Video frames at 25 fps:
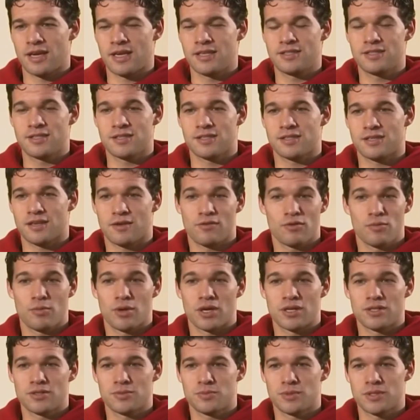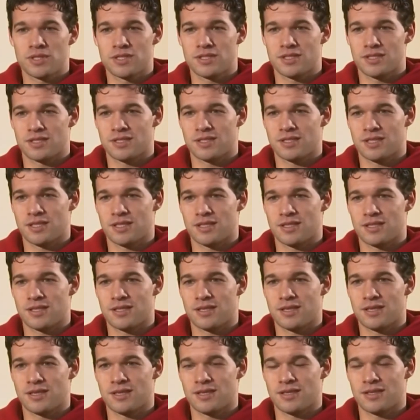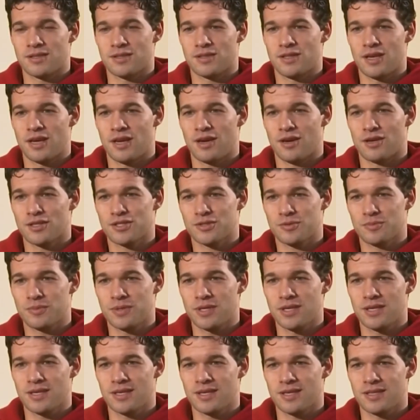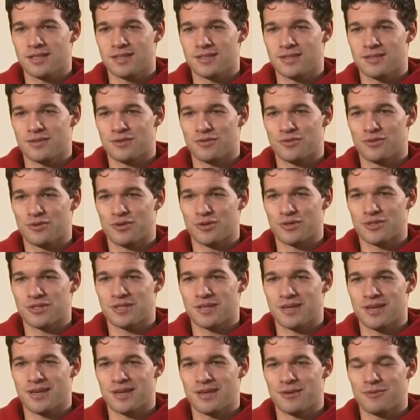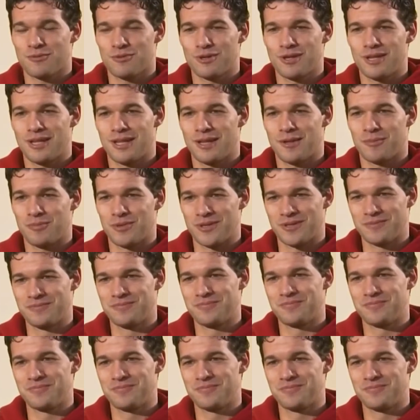AIDS is everybody's business, and they ask me, and of course I will help.